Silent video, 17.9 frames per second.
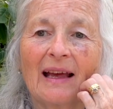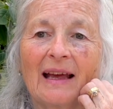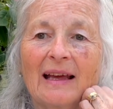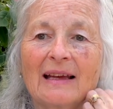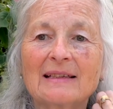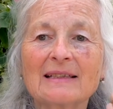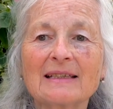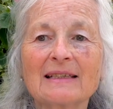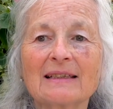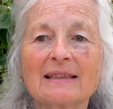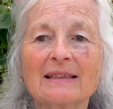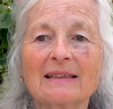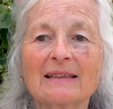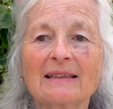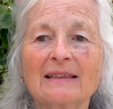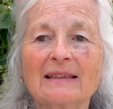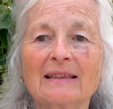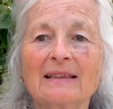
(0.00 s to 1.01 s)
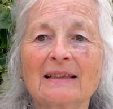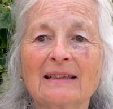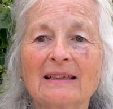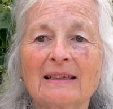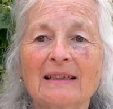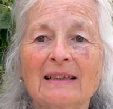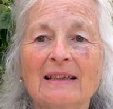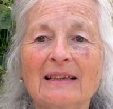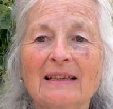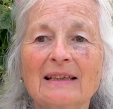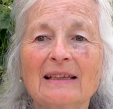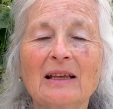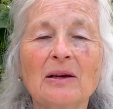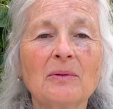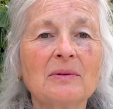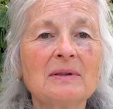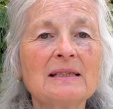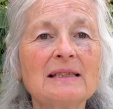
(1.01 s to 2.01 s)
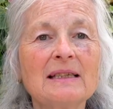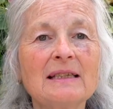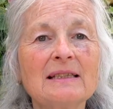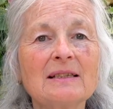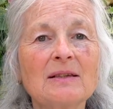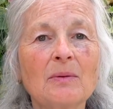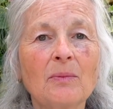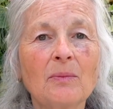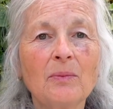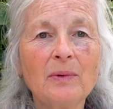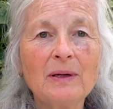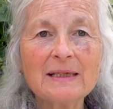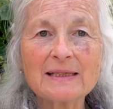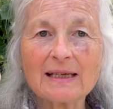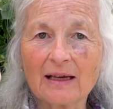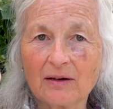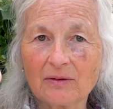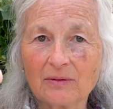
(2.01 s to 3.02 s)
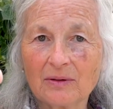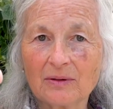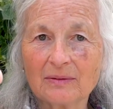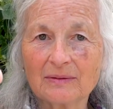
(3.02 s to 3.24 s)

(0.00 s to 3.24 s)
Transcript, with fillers: and there was this widow